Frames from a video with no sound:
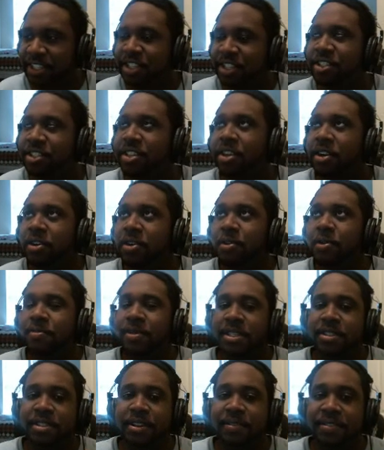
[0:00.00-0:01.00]
There's a whole
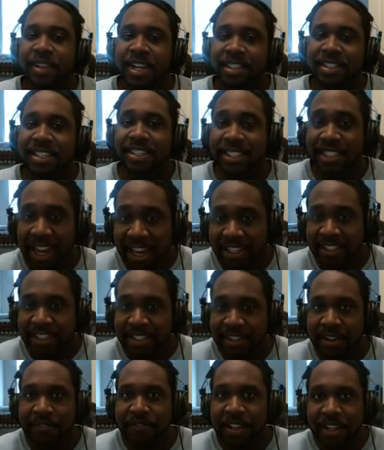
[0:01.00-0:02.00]
bunch of like design
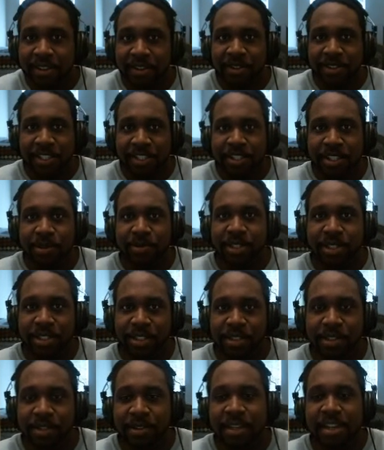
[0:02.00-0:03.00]
stuff that goes into it
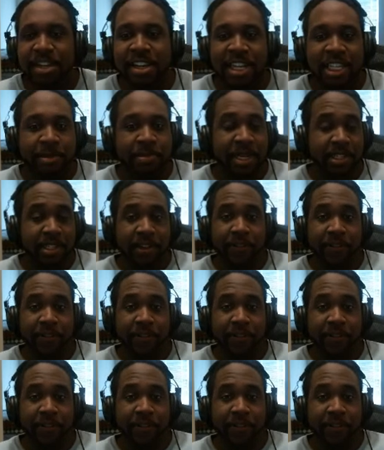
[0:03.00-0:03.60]
too, especially if